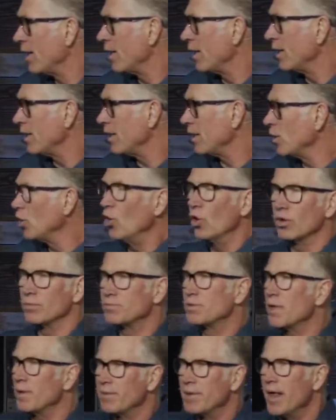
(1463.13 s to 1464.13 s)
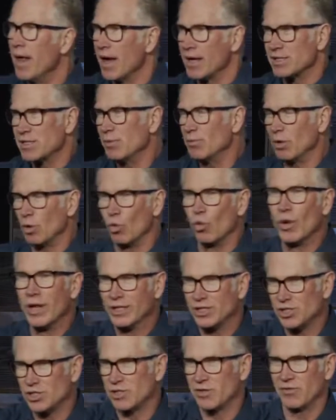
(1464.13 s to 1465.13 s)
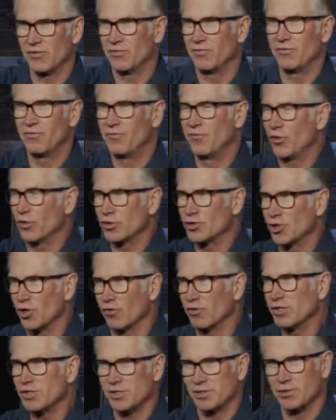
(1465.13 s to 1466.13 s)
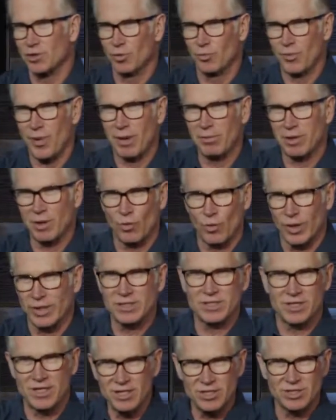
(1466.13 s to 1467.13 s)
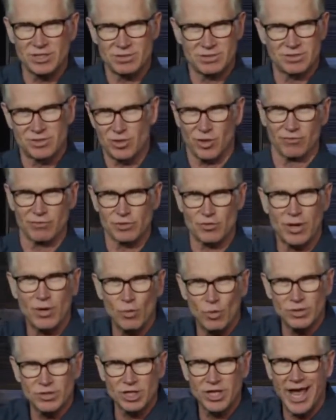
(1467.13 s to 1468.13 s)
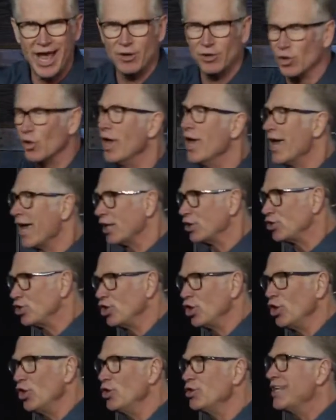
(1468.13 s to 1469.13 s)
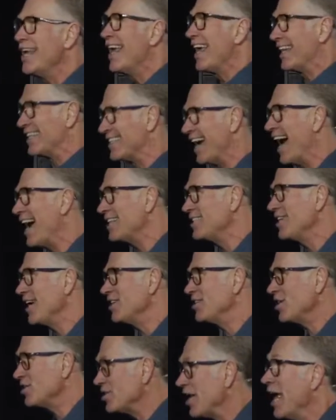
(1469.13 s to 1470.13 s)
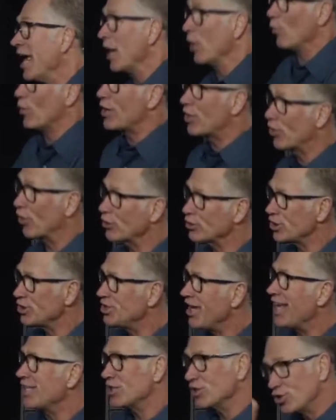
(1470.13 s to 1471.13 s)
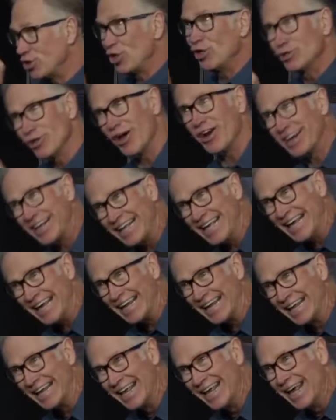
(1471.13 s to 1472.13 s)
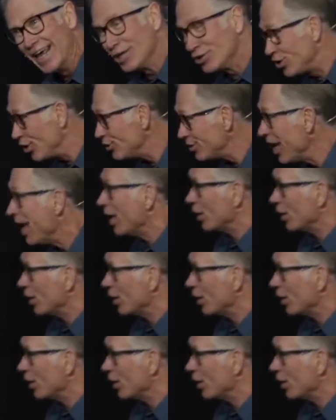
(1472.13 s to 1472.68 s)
You don't. Someone winced first service. You'll probably wince this service, right? What does a cow do? It chews, it digests, it regurgitates, and chews on it again. Chews,